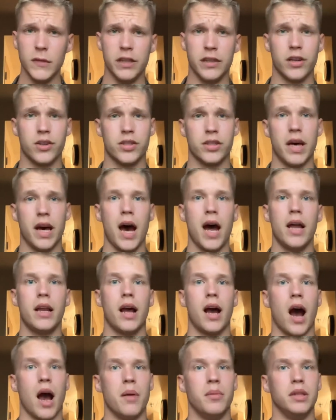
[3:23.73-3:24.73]
there's
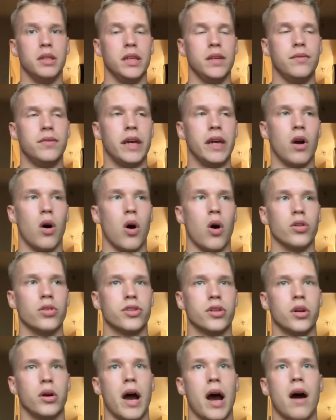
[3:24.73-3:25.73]
that. I believe they
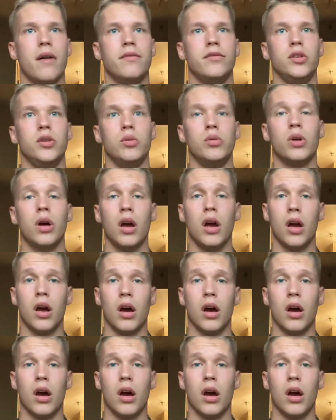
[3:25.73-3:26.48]
also have you,